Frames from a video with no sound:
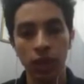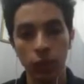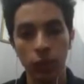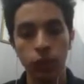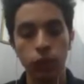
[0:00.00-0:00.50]

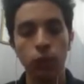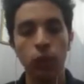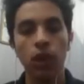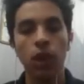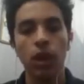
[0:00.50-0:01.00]
and
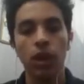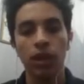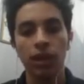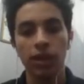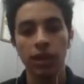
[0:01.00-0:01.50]
also
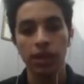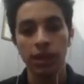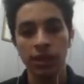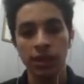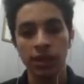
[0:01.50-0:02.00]

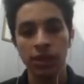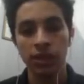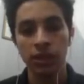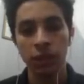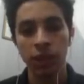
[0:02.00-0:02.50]

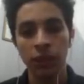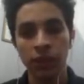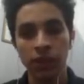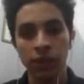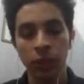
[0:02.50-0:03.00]

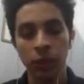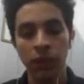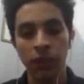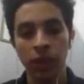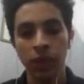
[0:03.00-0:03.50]
we
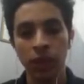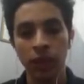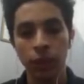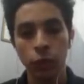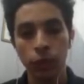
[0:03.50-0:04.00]
have
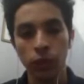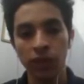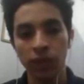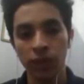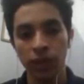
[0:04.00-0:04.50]
a trail
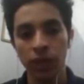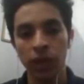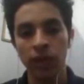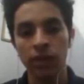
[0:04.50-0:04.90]
report that